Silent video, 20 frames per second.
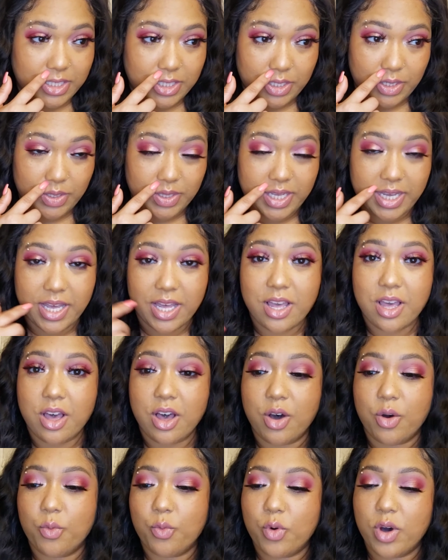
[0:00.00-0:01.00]
this unit.
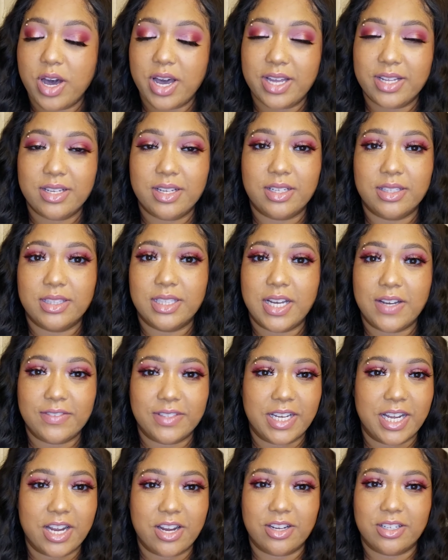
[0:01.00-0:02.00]
One, love
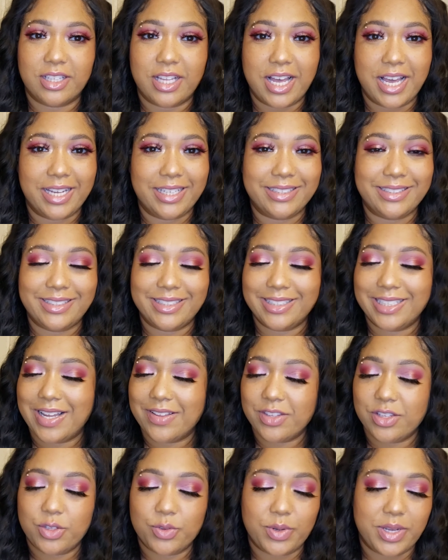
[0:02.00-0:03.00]
the hairline. Didn't
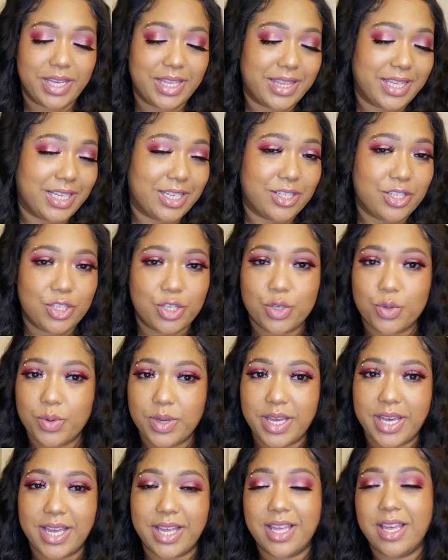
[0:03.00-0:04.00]
have to do anything to
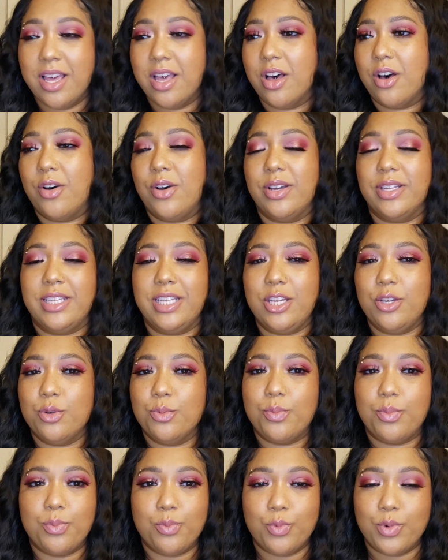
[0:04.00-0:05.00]
it. Only thing
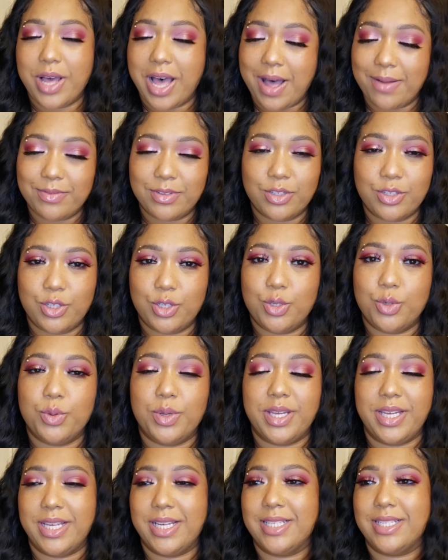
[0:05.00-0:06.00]
you will have to do
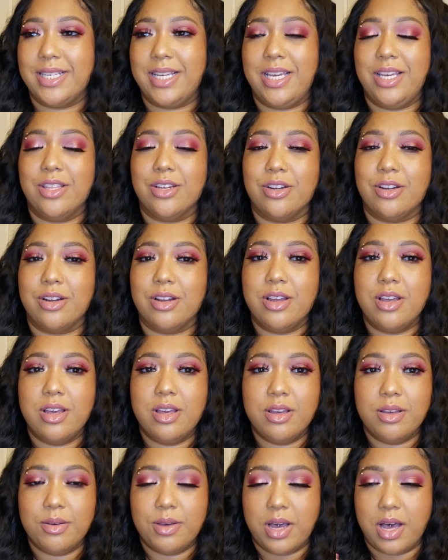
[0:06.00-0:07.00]
is either
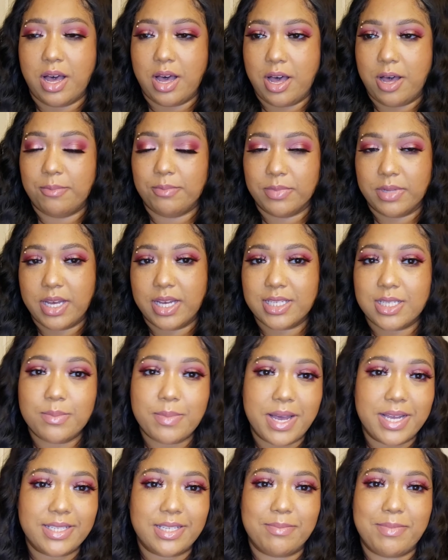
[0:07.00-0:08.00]
um,
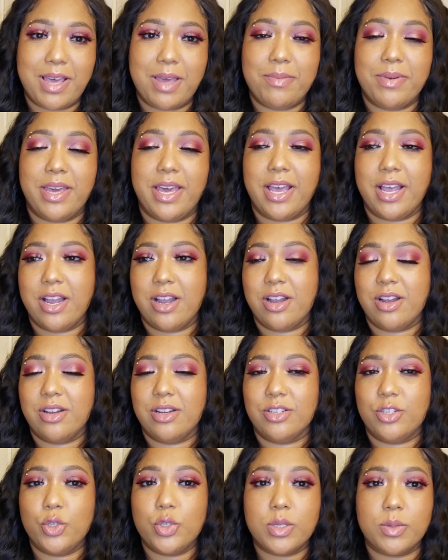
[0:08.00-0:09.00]
customize your baby
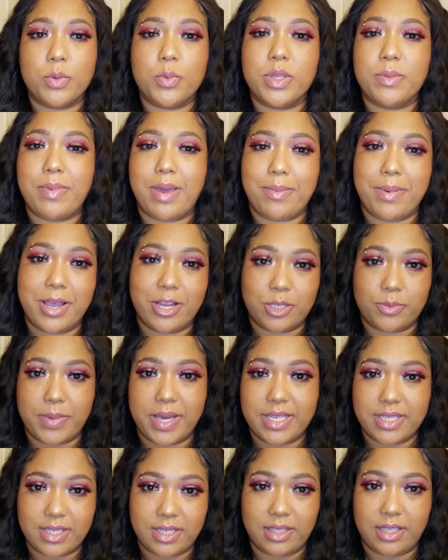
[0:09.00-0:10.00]
hairs. Do something with baby hairs,
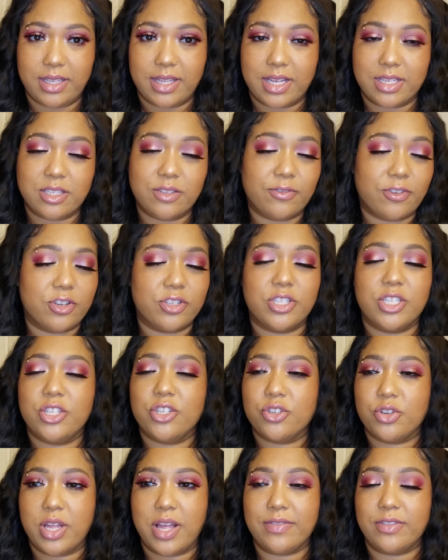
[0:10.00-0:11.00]
basically. That's the first thing
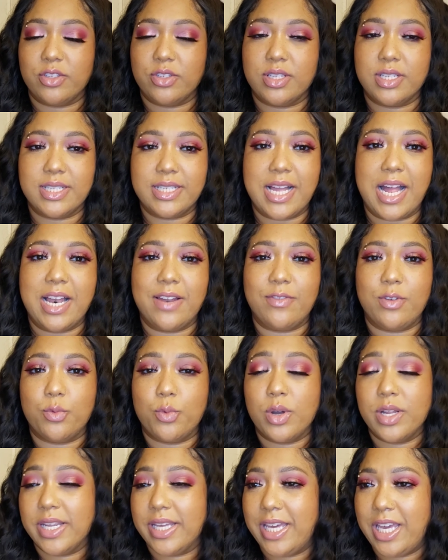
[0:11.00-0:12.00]
you're going to have to decide if you
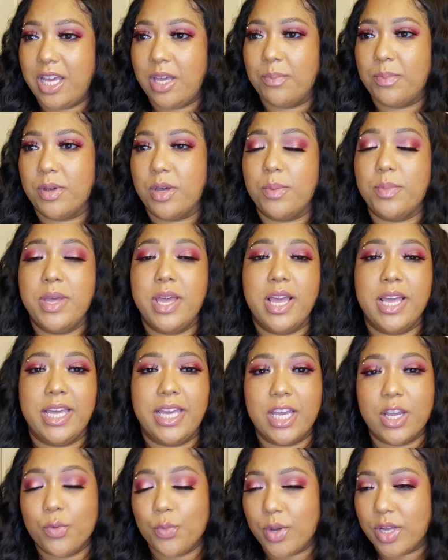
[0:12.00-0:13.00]
want to keep them,
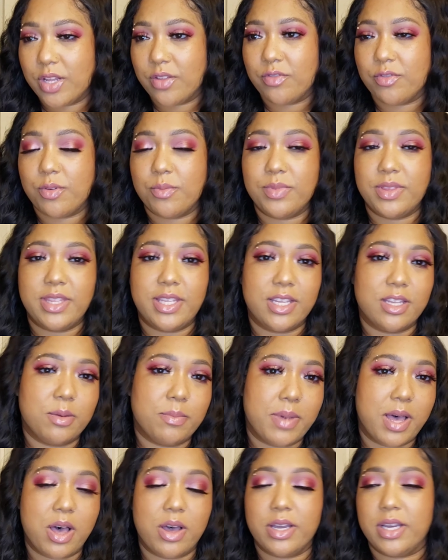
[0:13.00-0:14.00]
get rid of them, thin
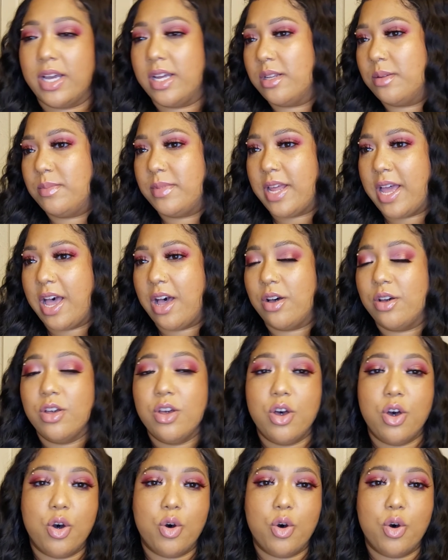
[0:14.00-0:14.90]
them out, cut them down,